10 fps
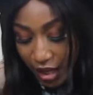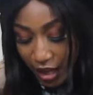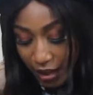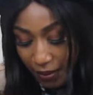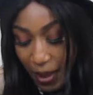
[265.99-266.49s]

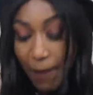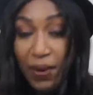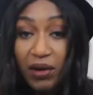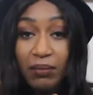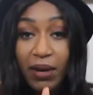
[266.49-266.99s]
And
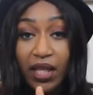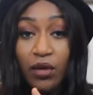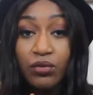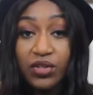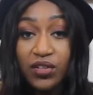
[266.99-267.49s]
bearing in mind, I
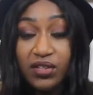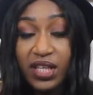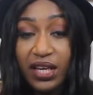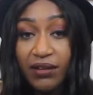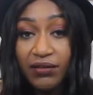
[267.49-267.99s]
also
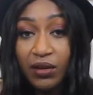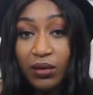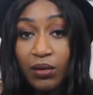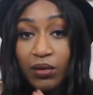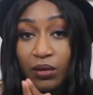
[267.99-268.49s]
saved
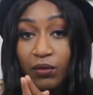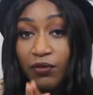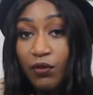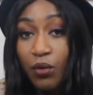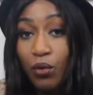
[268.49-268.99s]

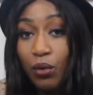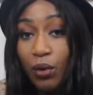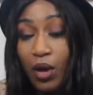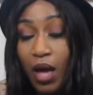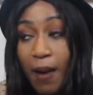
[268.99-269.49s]
for